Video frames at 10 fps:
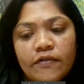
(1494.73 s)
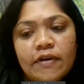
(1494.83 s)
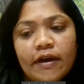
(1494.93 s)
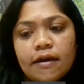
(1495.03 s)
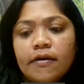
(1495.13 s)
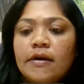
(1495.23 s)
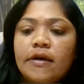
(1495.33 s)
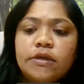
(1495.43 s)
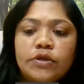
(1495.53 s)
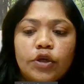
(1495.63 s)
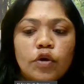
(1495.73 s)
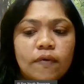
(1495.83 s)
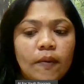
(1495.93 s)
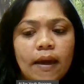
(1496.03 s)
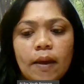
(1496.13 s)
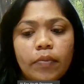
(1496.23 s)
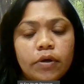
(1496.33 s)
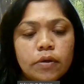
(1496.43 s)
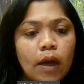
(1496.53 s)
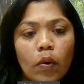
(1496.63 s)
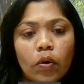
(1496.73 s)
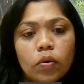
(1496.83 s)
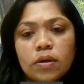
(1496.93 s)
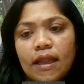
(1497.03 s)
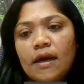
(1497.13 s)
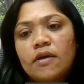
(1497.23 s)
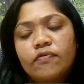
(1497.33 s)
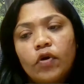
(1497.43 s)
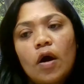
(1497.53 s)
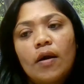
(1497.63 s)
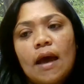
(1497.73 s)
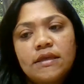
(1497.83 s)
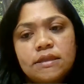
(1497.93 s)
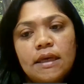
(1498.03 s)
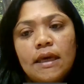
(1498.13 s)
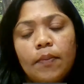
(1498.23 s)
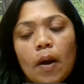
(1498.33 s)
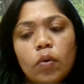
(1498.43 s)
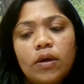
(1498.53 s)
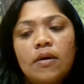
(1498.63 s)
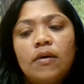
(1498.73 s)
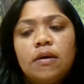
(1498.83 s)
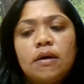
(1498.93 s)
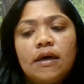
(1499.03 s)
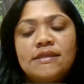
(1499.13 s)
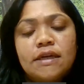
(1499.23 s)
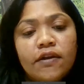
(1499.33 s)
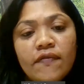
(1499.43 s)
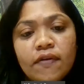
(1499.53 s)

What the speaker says: certificate. So you will be able to download that. If you are asking about a